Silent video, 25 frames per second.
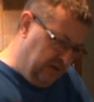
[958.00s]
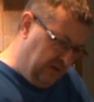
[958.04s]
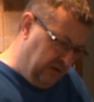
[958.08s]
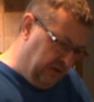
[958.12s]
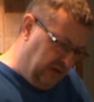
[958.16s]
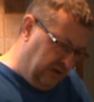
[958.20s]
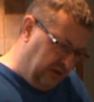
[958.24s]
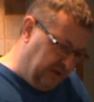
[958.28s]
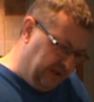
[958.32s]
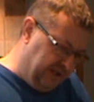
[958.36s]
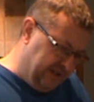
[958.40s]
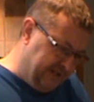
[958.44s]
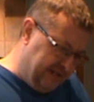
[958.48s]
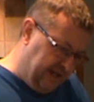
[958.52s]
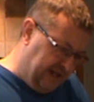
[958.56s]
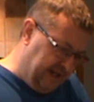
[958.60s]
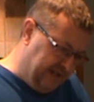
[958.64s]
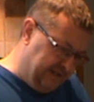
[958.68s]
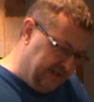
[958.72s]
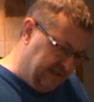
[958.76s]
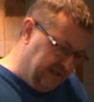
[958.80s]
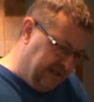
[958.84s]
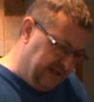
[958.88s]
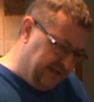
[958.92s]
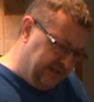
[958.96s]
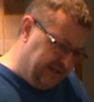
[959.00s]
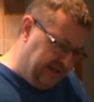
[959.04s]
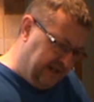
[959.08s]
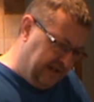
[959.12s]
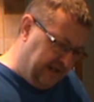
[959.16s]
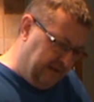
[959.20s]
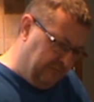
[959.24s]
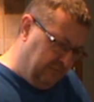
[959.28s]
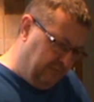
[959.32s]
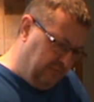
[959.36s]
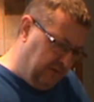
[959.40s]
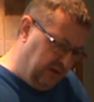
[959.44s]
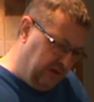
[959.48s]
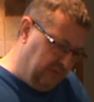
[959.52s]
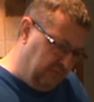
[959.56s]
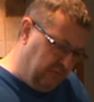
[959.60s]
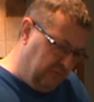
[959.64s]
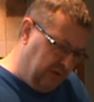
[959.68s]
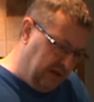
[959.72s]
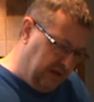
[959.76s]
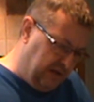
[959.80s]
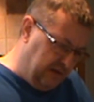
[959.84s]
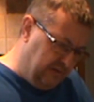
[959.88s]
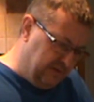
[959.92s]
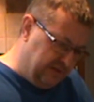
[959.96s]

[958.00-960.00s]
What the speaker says: a lot of designs at the time when I